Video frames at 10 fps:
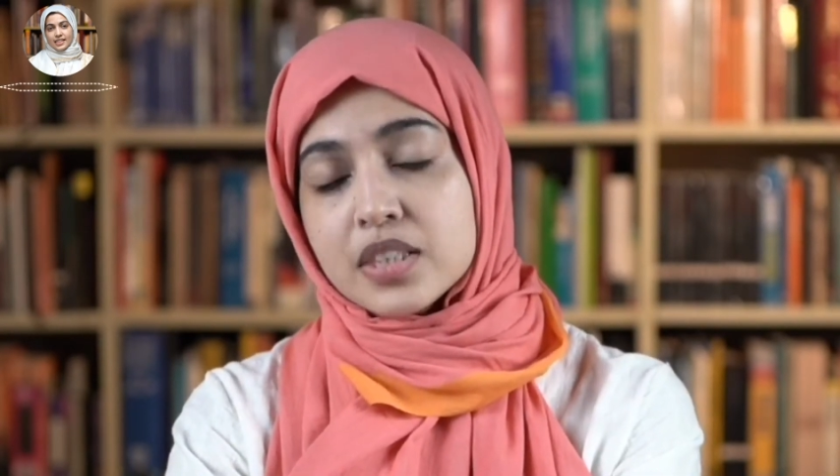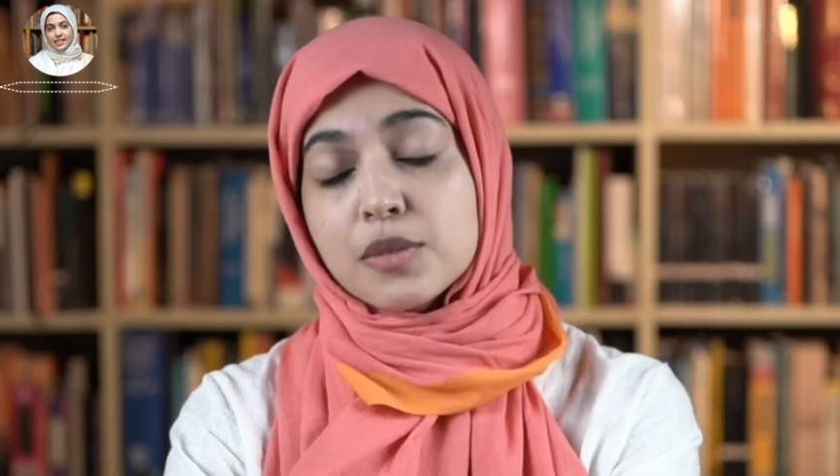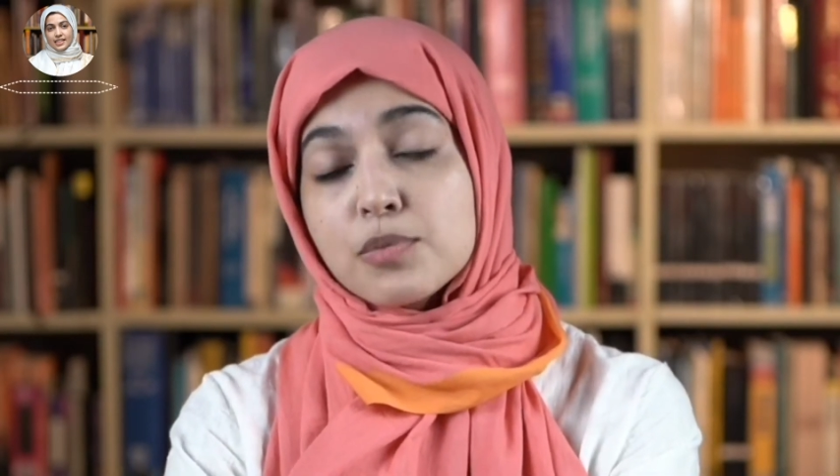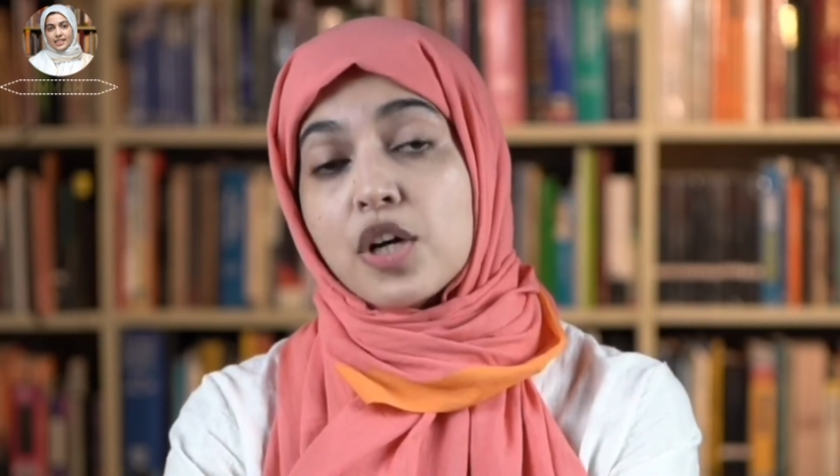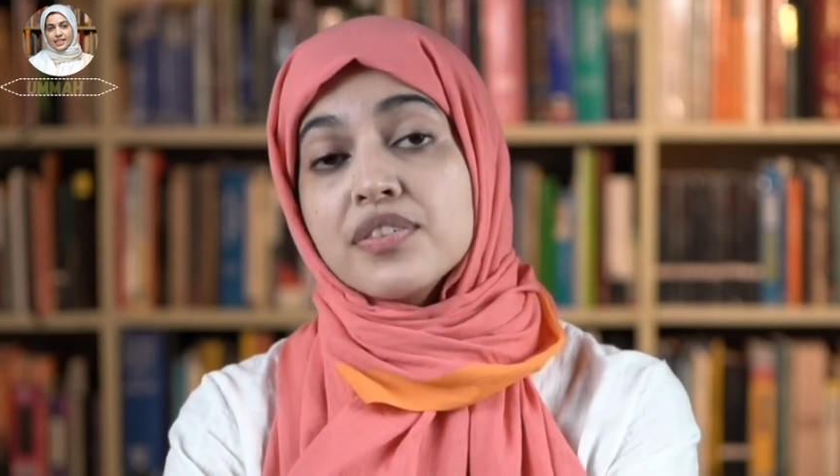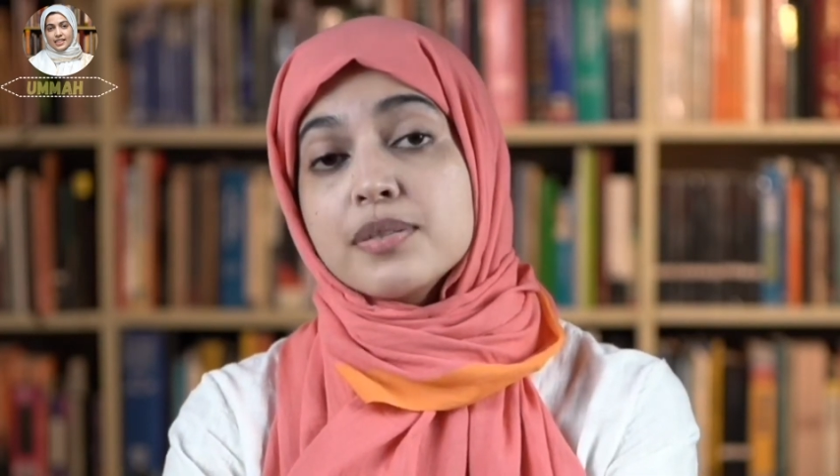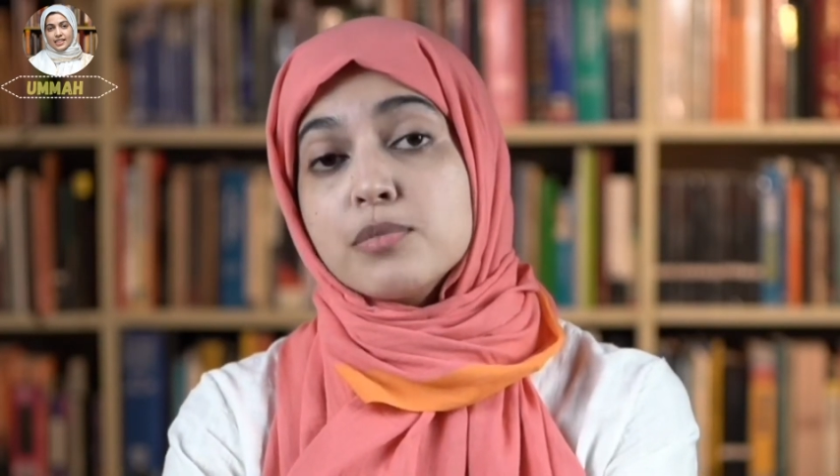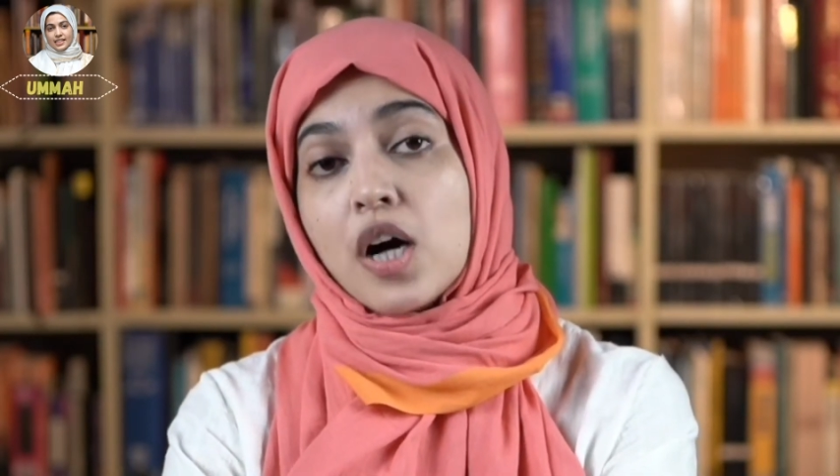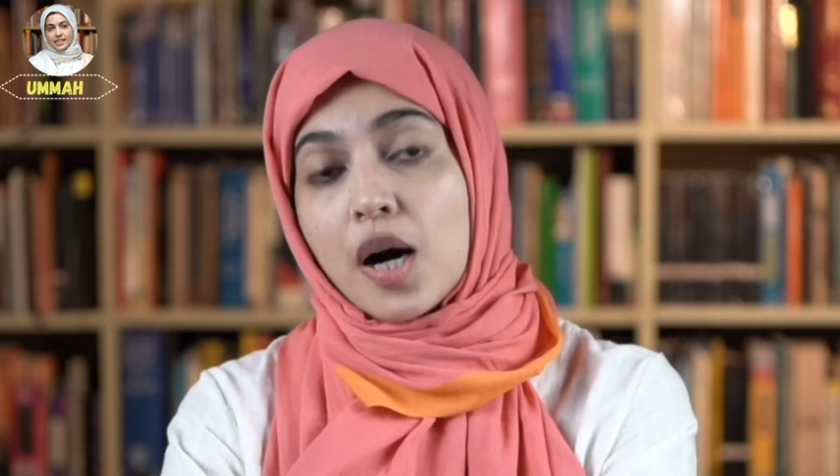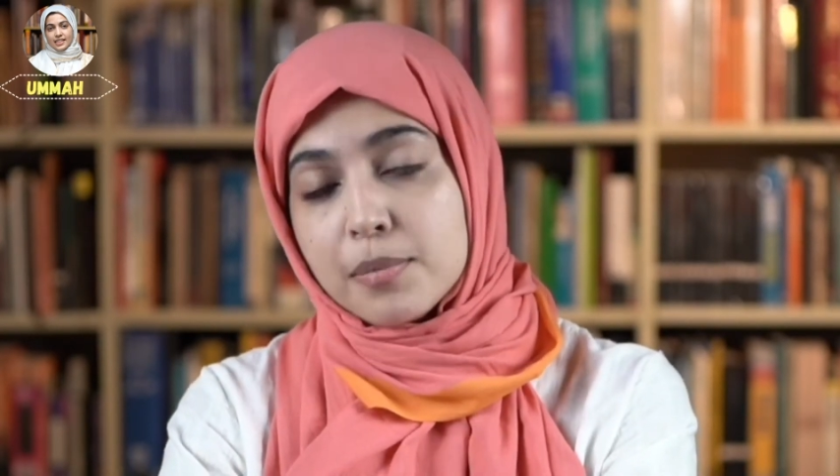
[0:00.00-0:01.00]
the Prophet
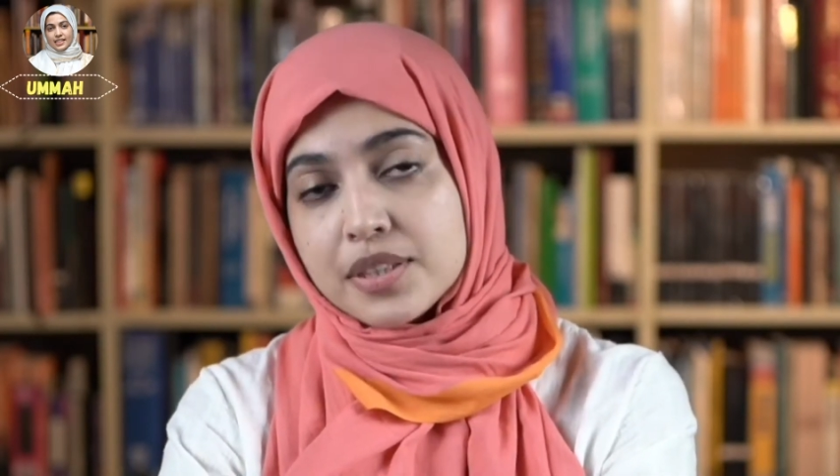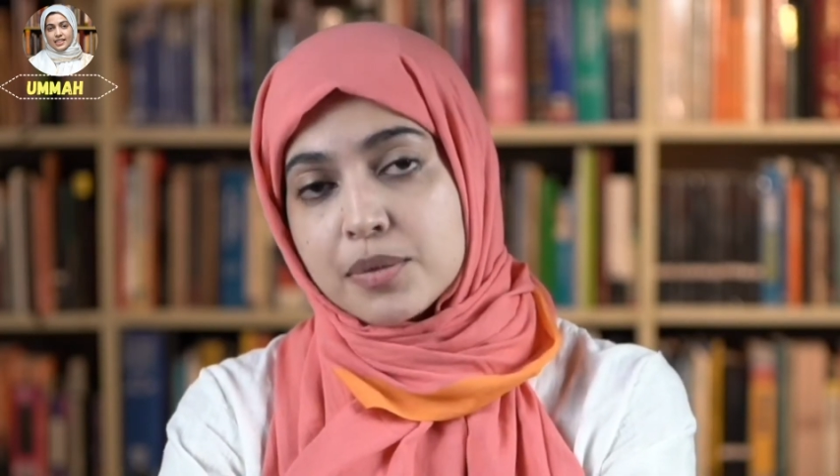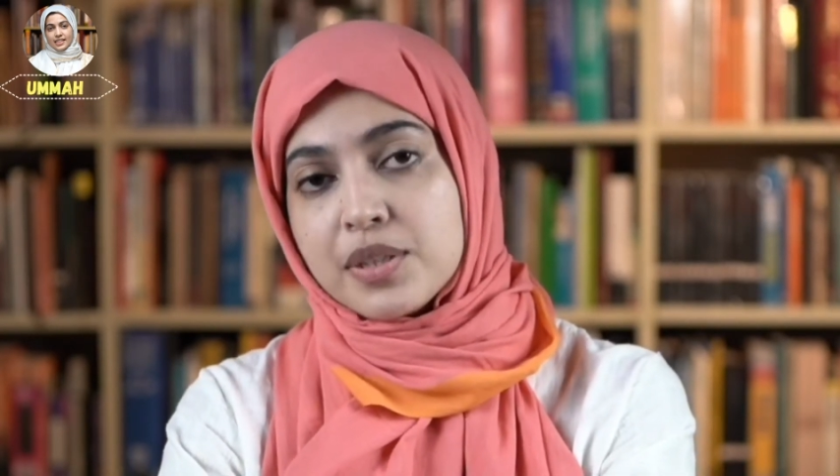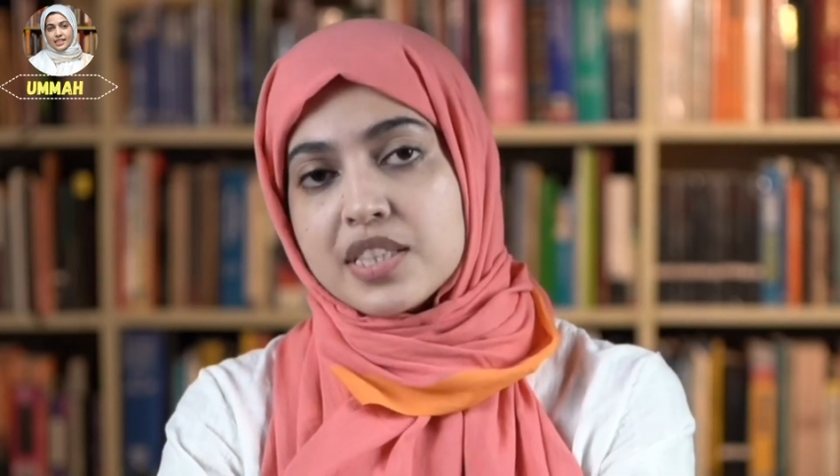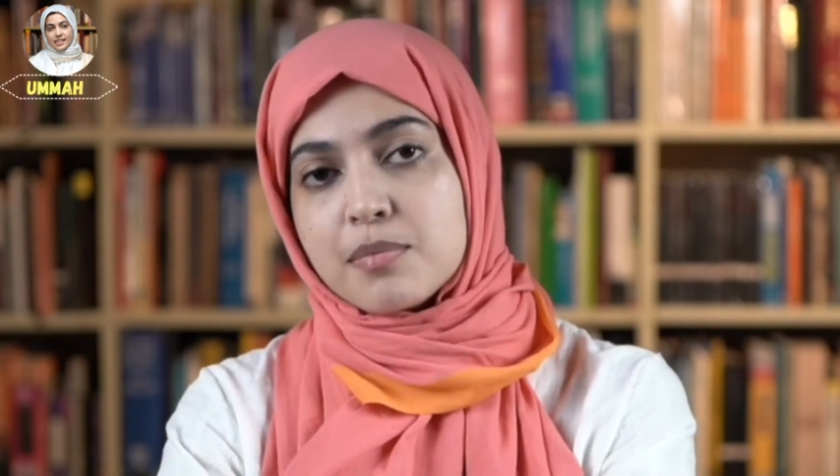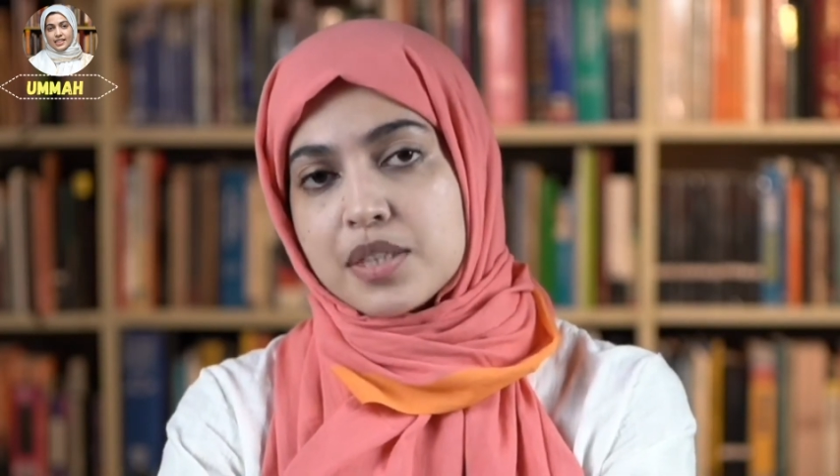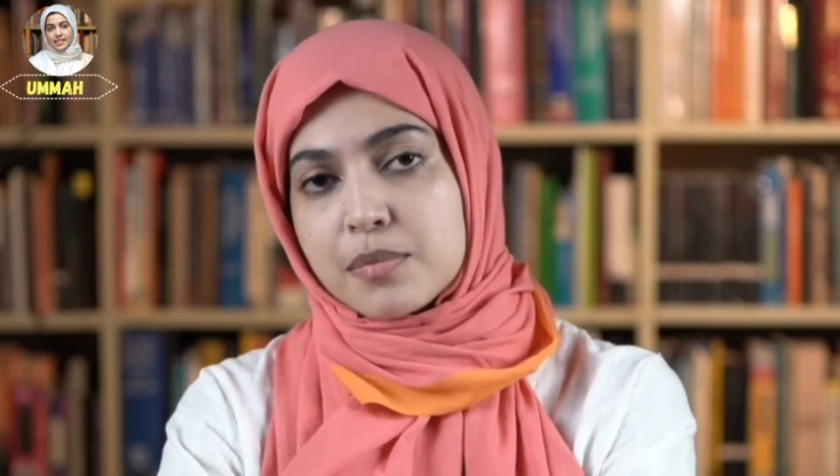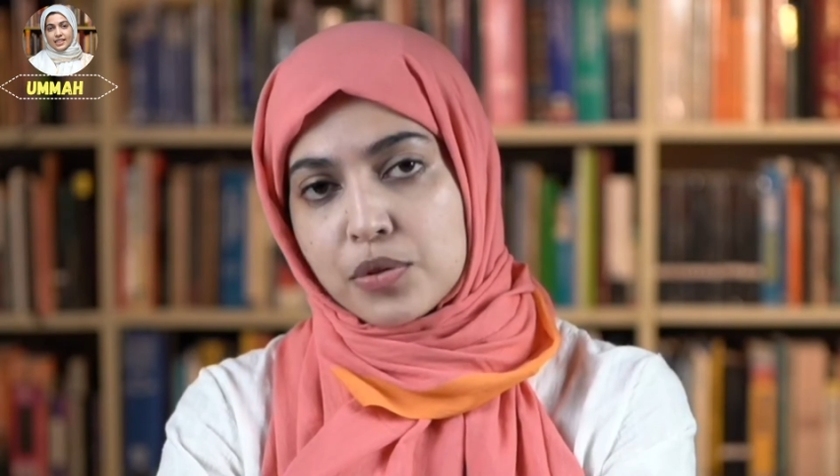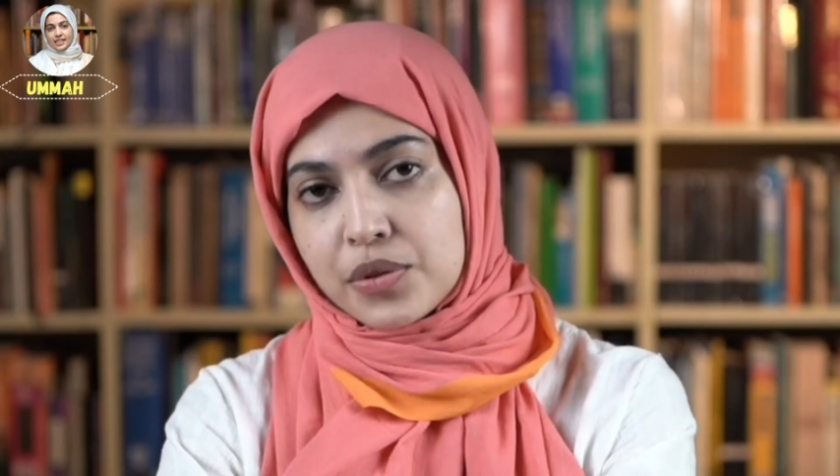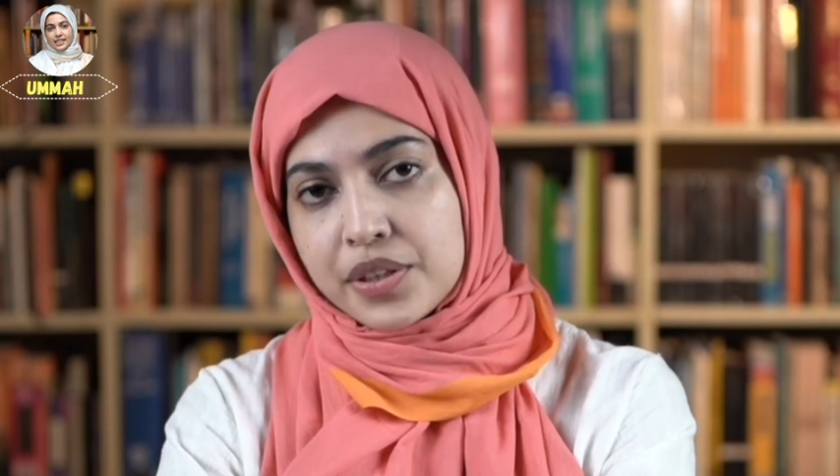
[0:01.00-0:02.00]
Muhammad, peace be
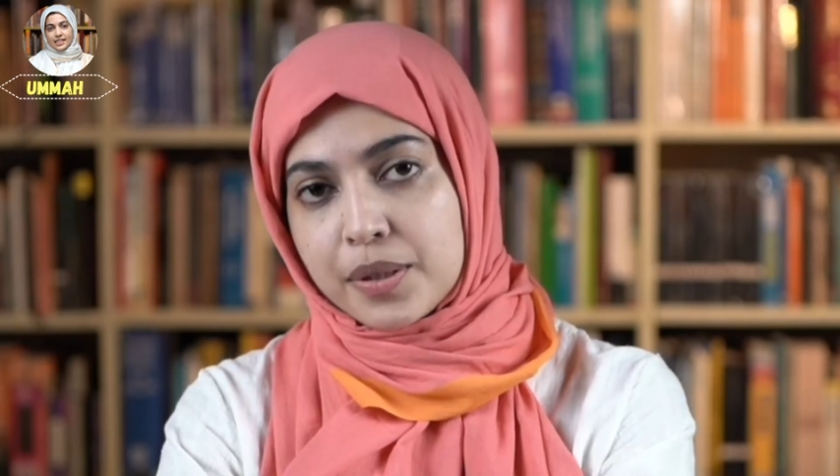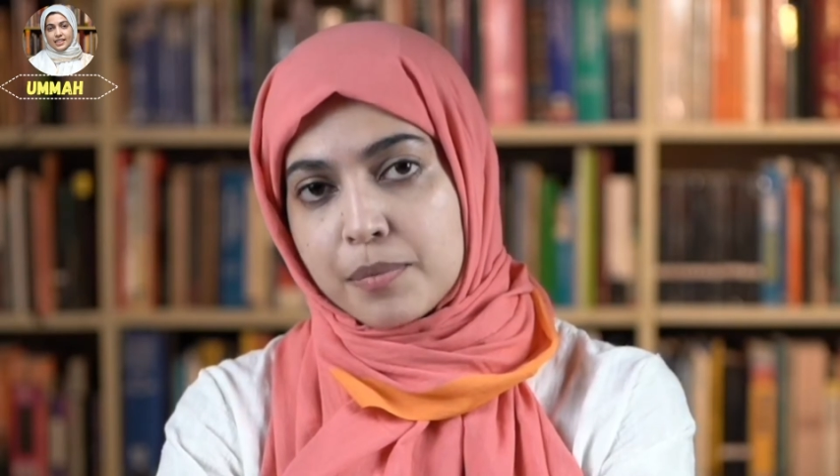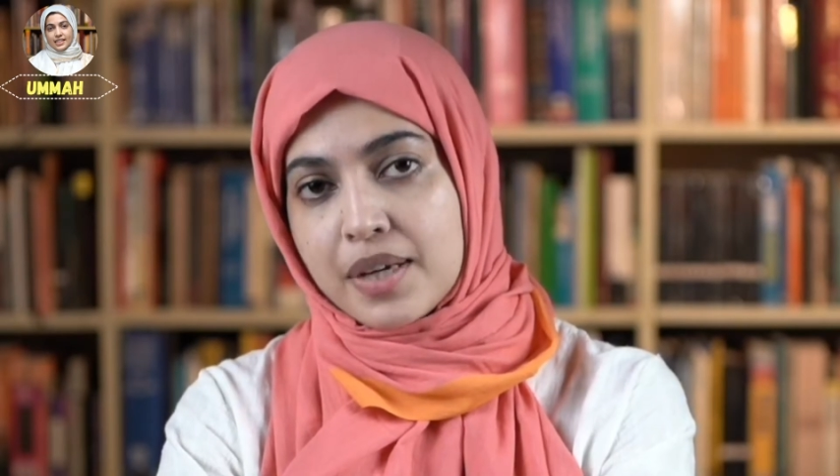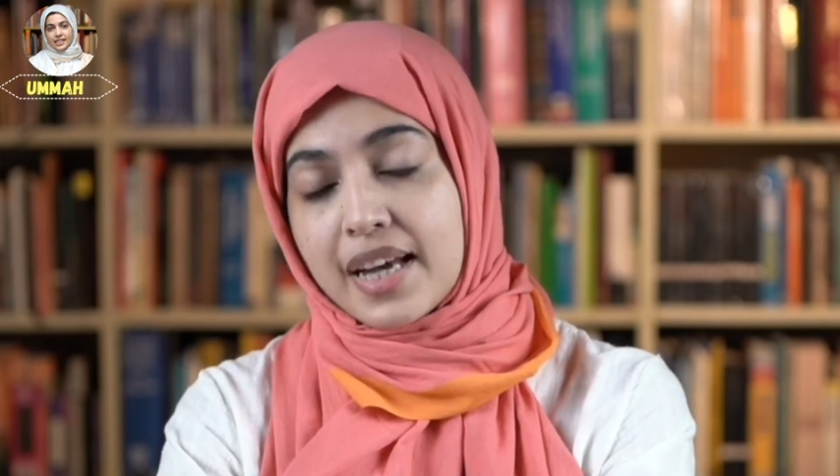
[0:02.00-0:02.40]
upon him,